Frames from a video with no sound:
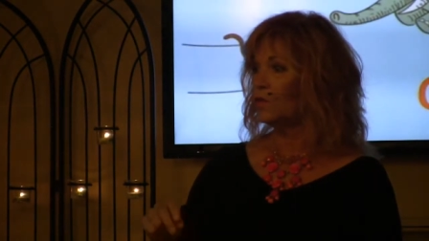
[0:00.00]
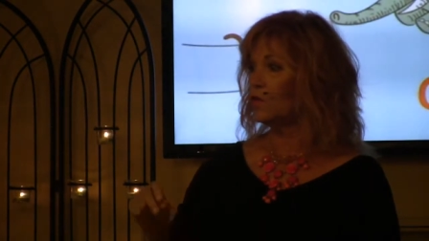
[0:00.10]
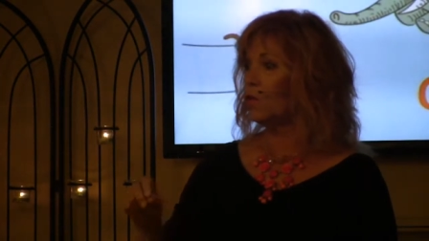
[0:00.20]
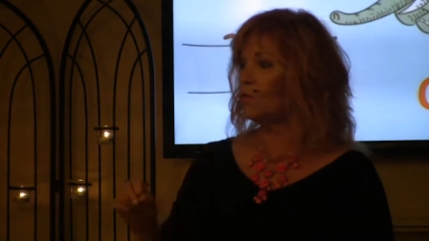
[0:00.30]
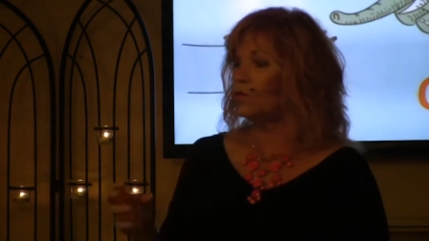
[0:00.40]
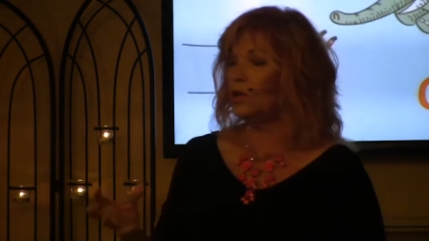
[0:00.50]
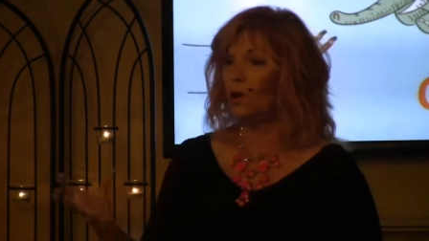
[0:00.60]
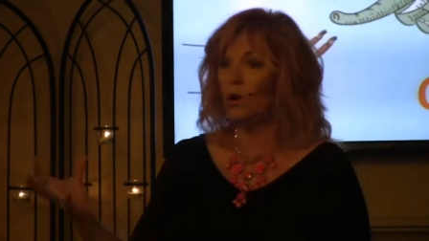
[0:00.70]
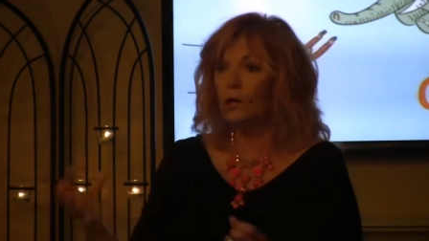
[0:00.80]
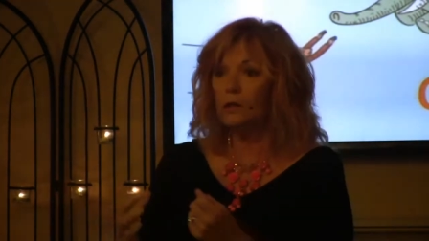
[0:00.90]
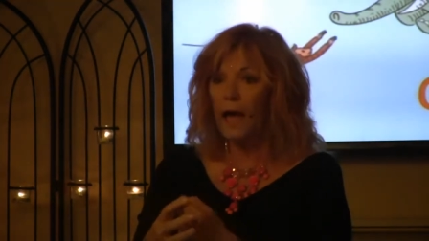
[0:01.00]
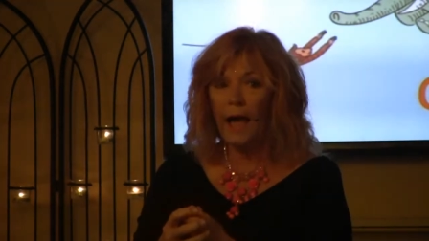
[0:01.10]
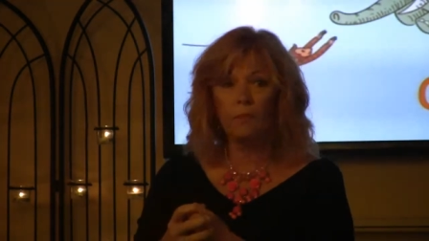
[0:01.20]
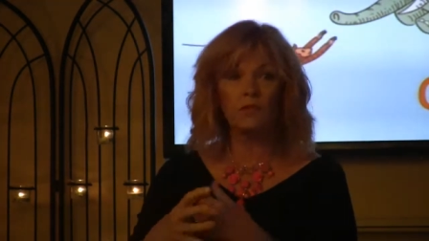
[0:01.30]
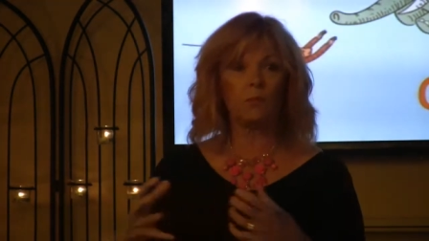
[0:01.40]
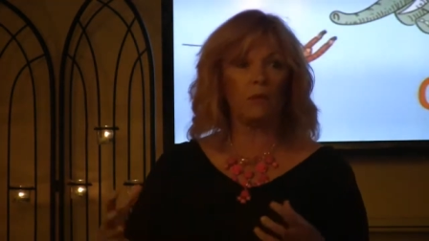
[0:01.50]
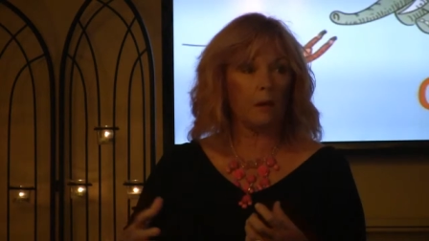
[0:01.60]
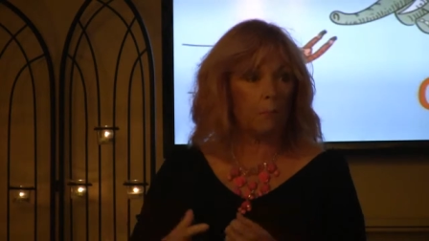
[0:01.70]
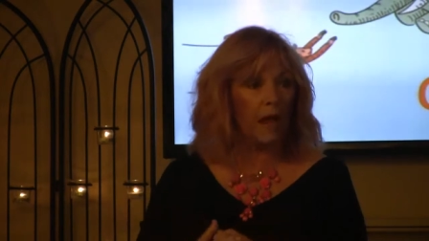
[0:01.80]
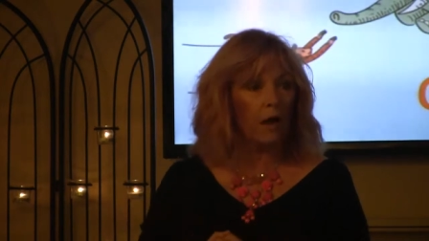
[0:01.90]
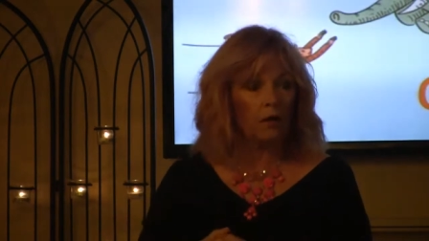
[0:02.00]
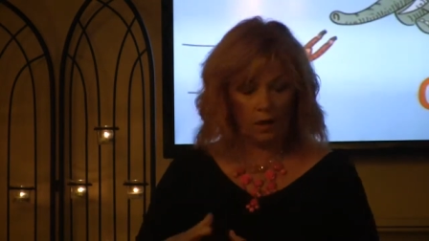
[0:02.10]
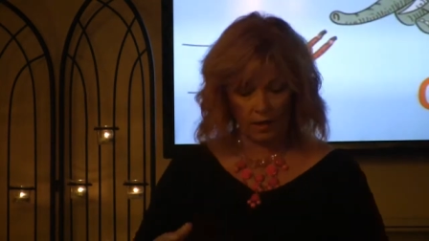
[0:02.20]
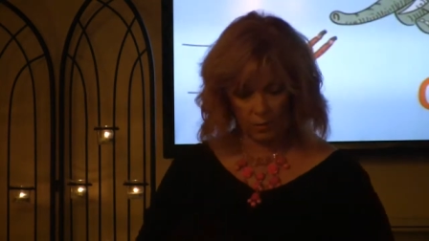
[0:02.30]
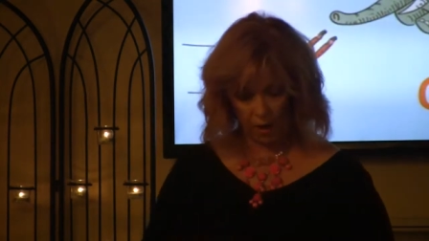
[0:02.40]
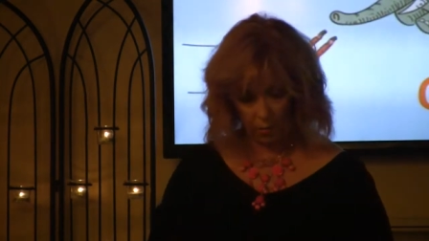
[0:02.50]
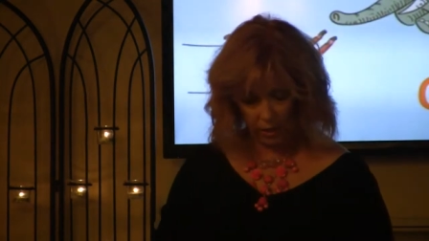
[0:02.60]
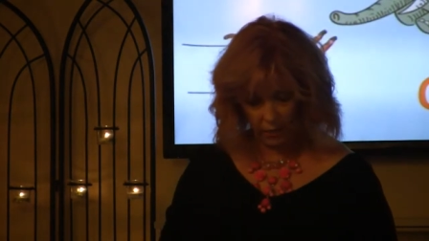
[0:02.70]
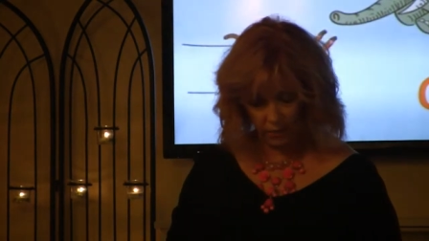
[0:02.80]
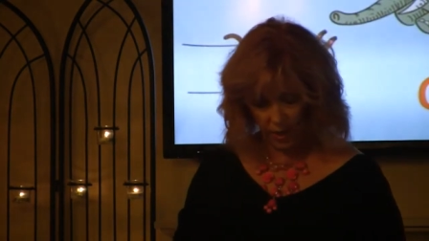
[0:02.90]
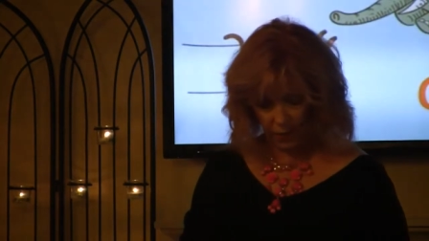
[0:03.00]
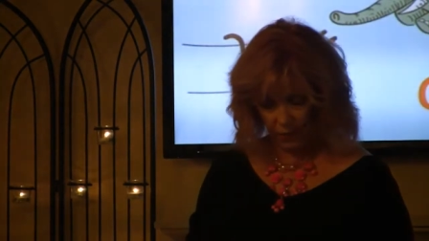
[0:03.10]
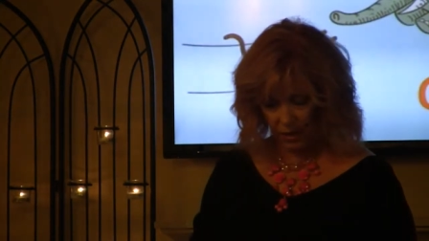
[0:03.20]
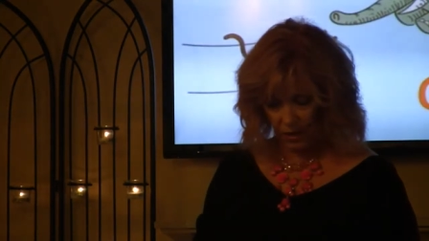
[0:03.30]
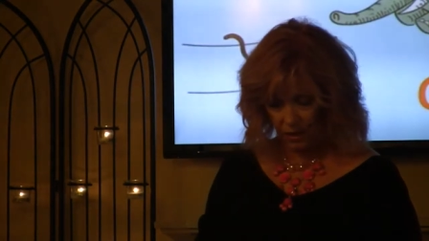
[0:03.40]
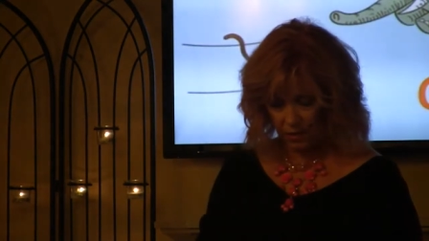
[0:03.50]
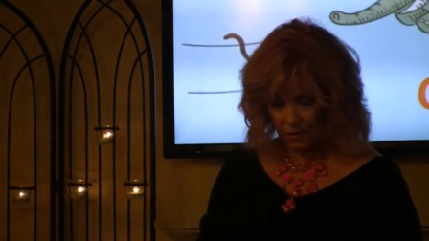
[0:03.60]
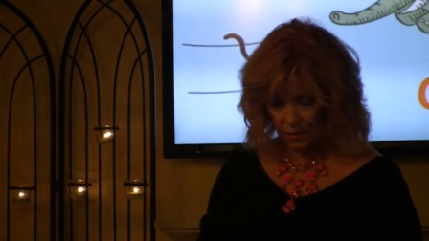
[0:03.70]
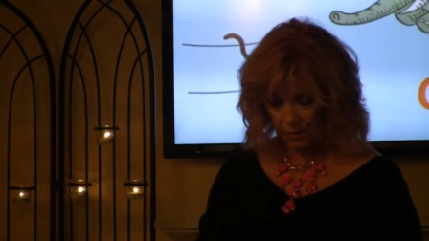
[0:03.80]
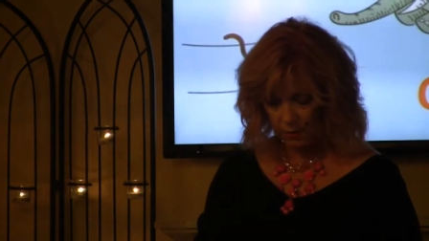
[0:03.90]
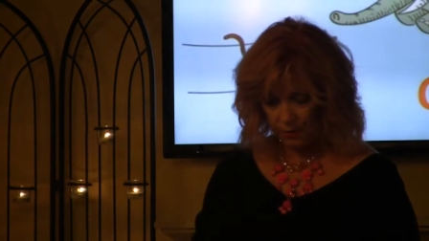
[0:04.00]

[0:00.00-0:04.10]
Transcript: Don't, you know, collapse and get paralyzed by whatever that thing is.